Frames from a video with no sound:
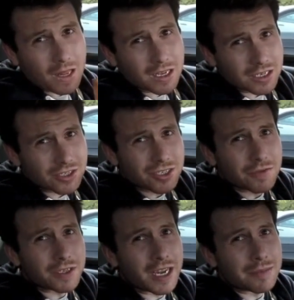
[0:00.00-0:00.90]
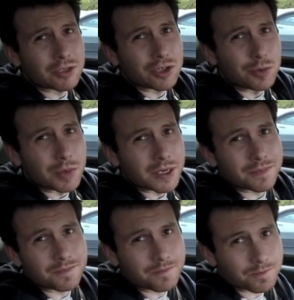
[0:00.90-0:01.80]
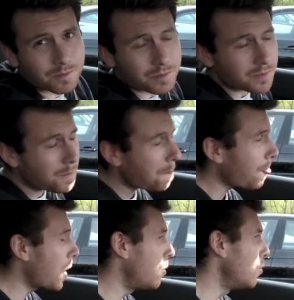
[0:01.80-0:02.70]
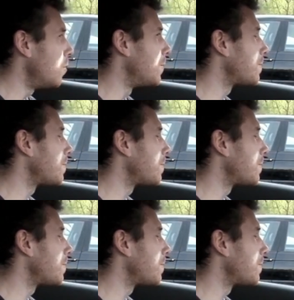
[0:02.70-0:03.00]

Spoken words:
get yourself a damn chalupa. Whew.